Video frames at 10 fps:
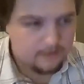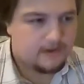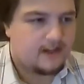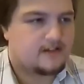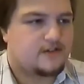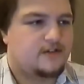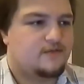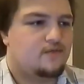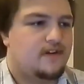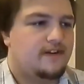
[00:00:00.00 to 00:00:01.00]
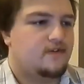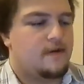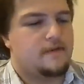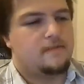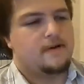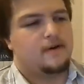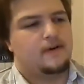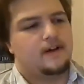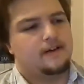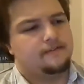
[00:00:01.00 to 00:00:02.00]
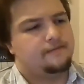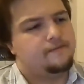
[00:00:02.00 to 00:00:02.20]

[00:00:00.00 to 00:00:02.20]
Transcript: that's just really crappy about um,